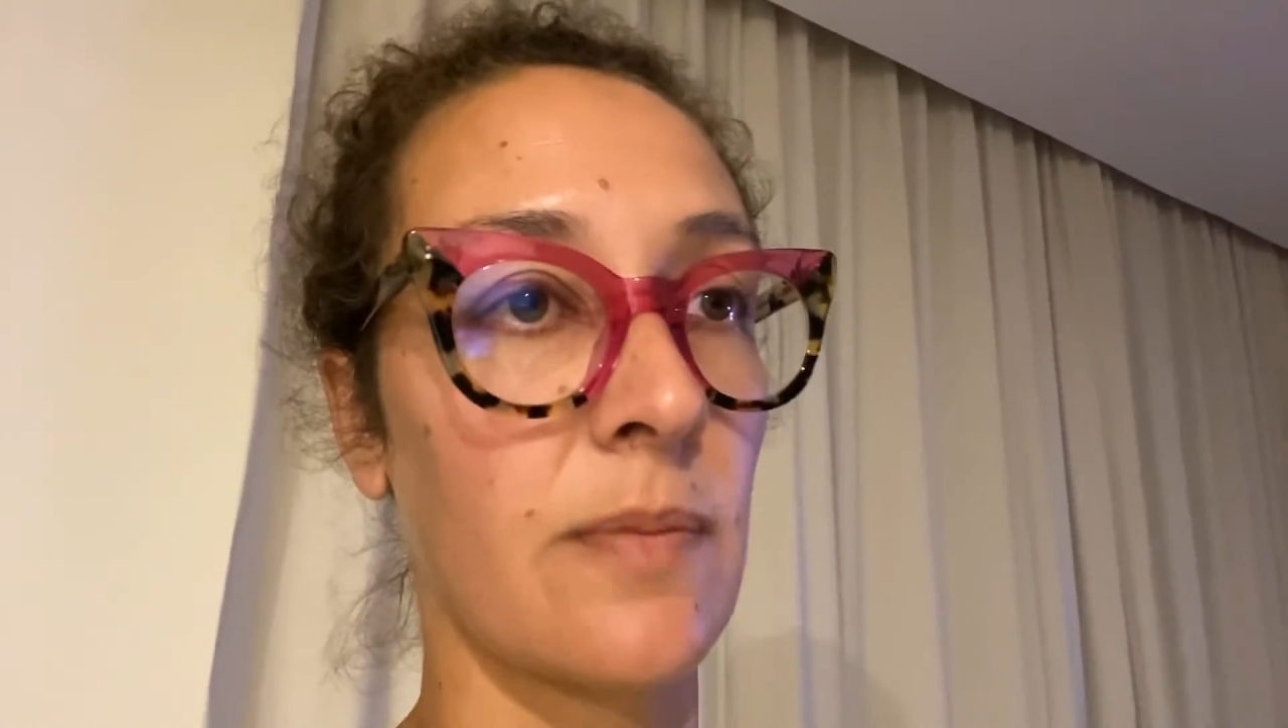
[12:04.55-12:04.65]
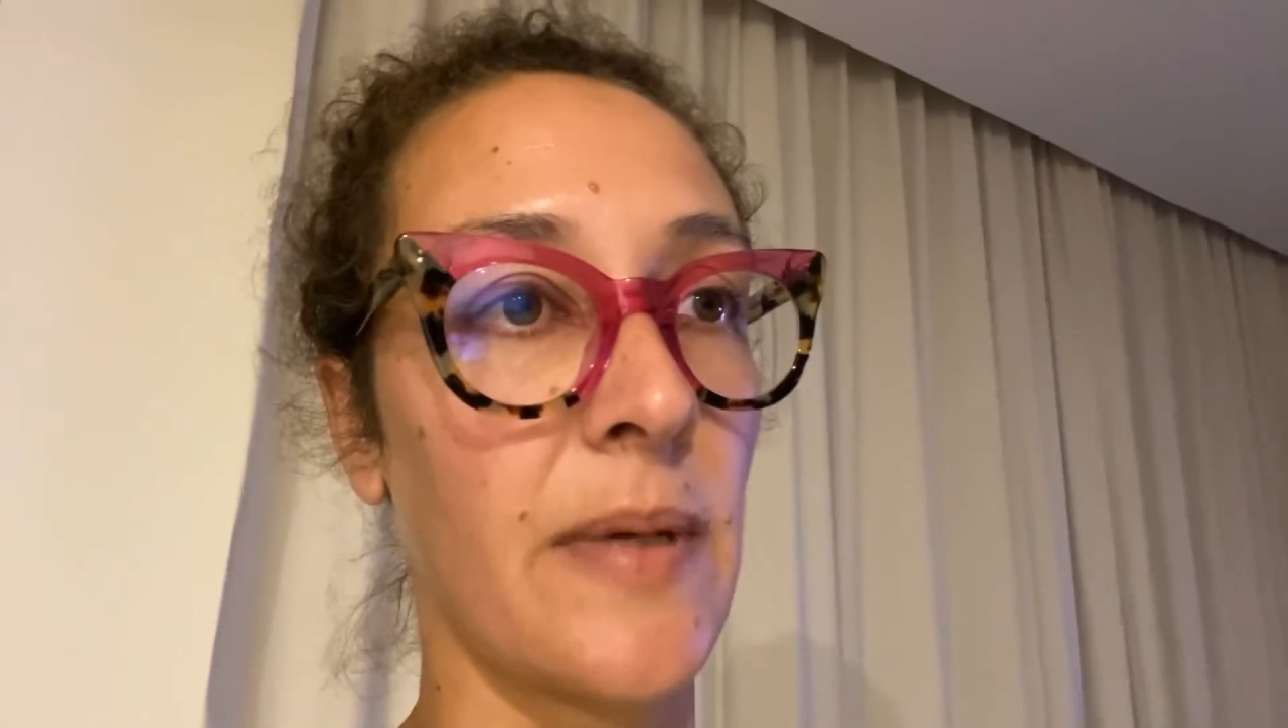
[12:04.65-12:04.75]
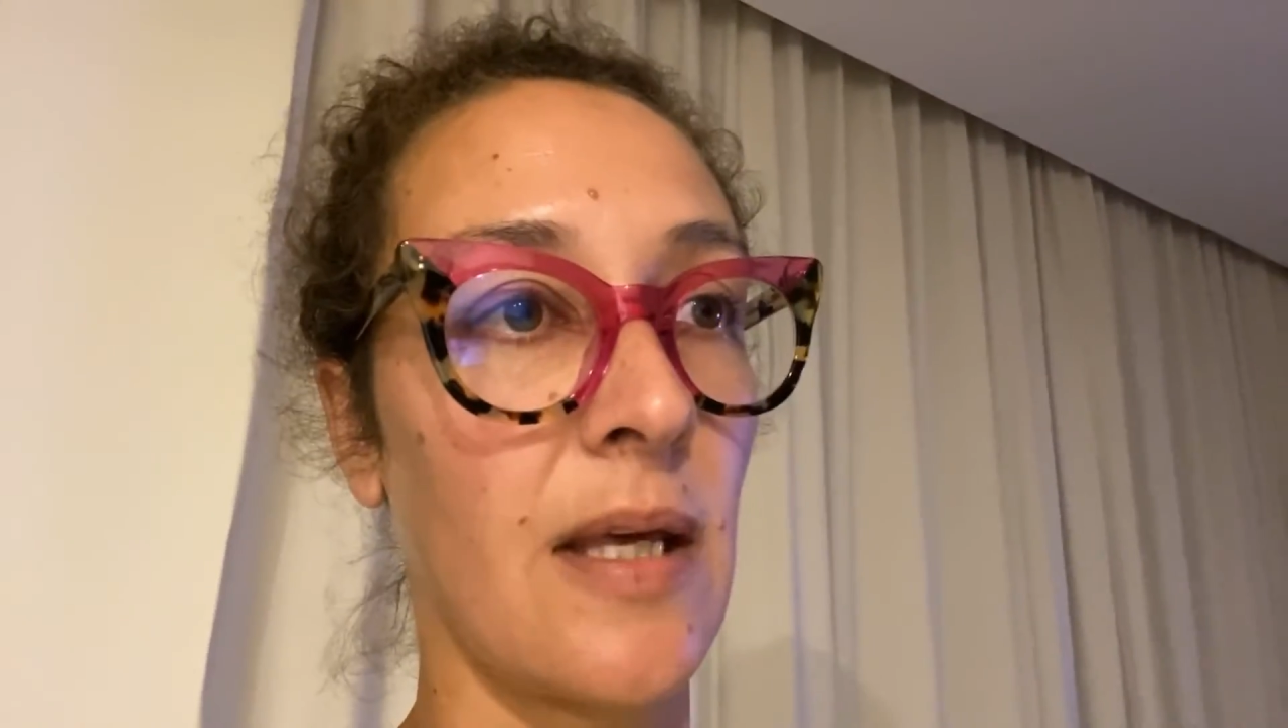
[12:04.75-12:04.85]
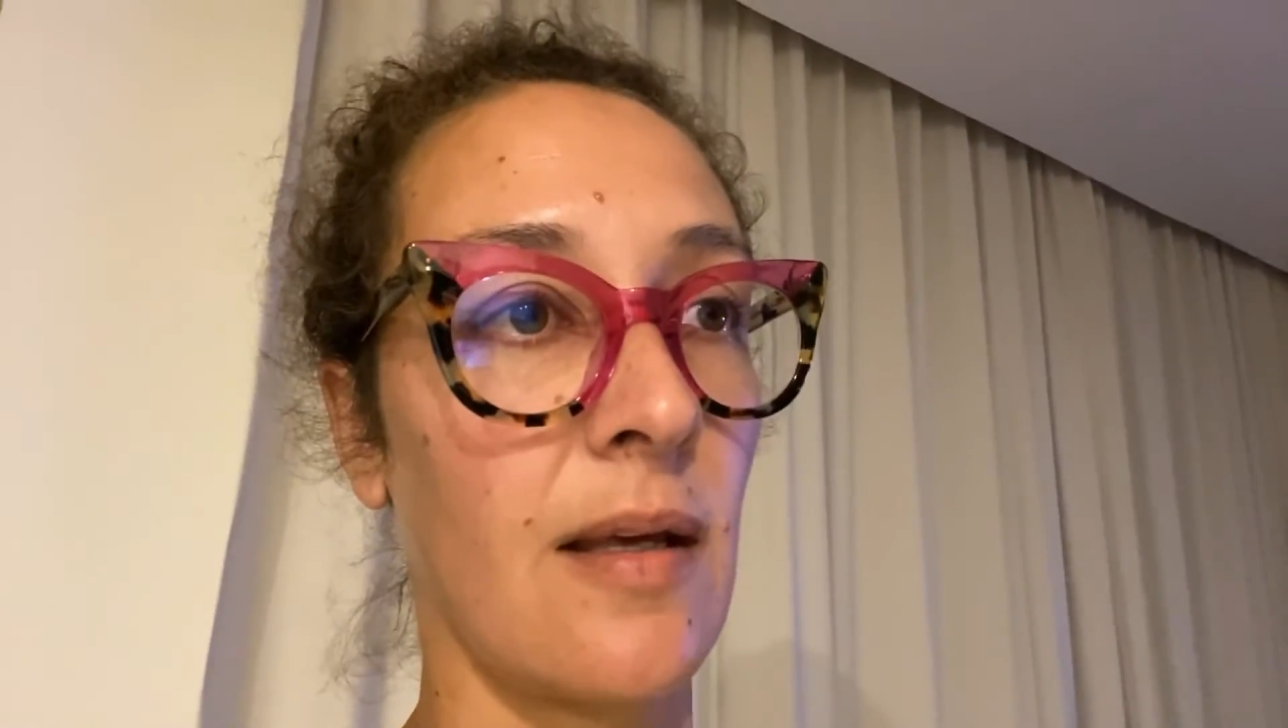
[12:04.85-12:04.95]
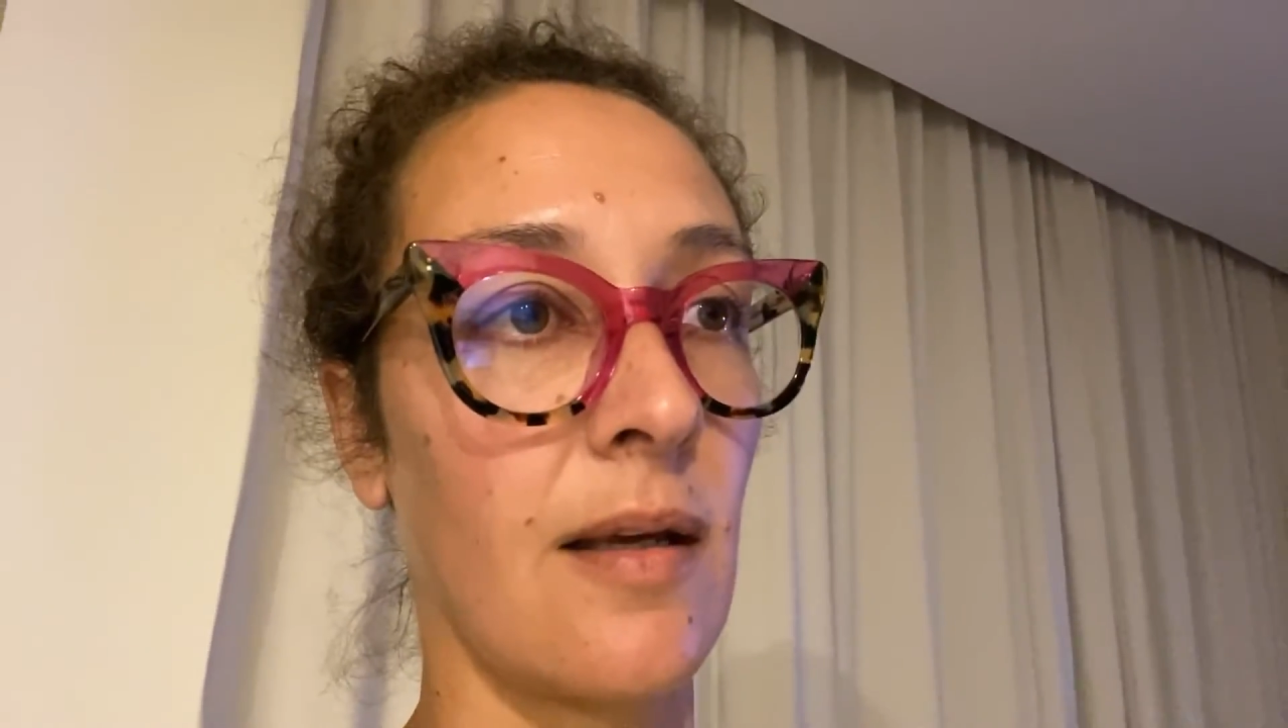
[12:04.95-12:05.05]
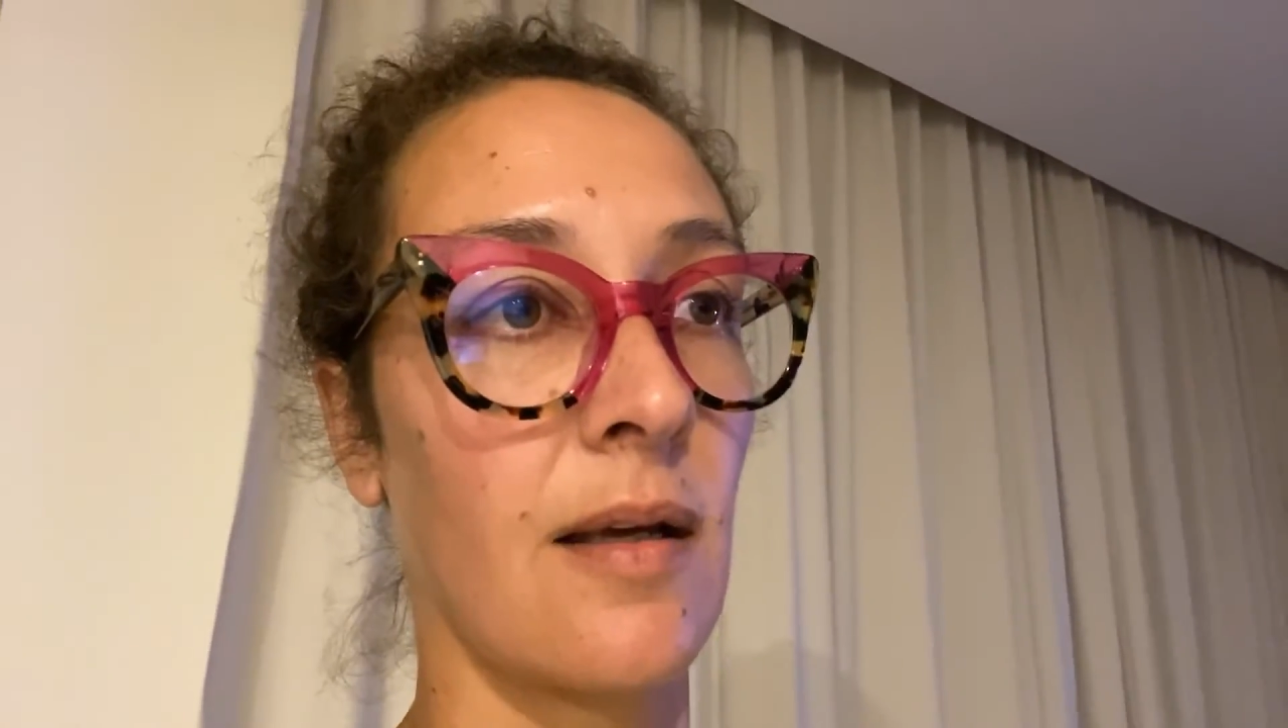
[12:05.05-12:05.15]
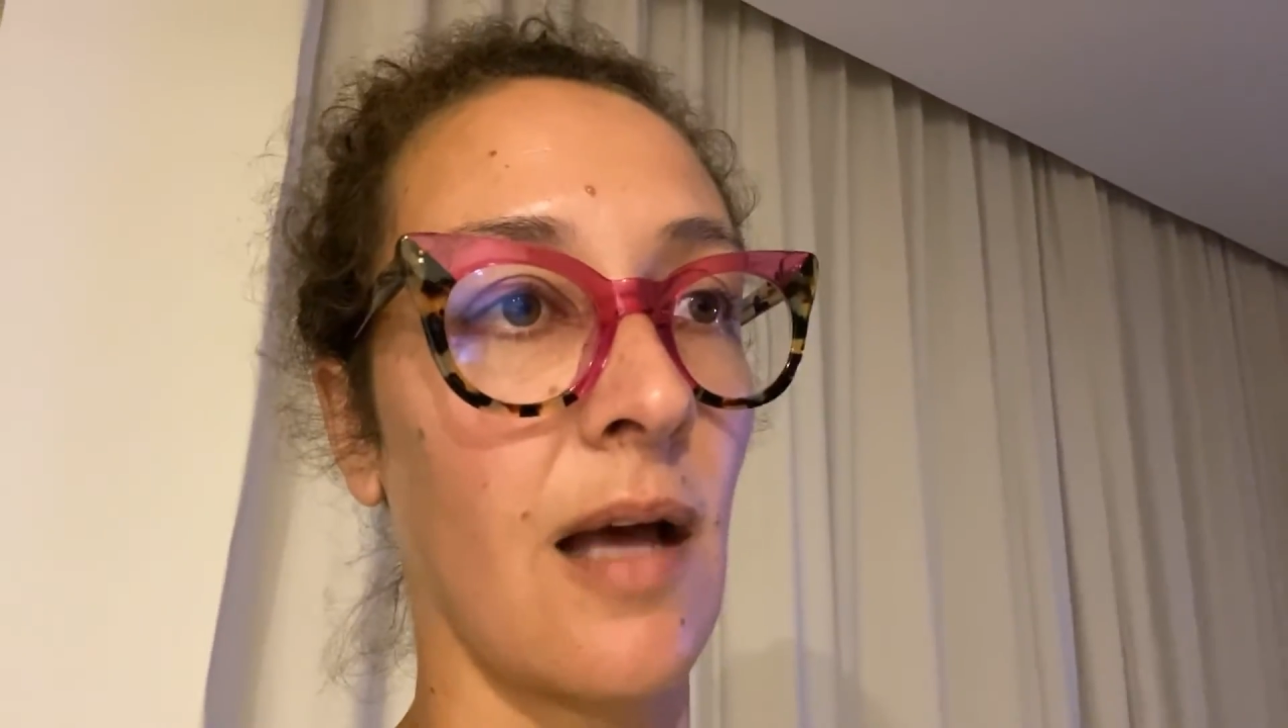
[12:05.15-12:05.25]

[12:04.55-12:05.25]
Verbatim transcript: being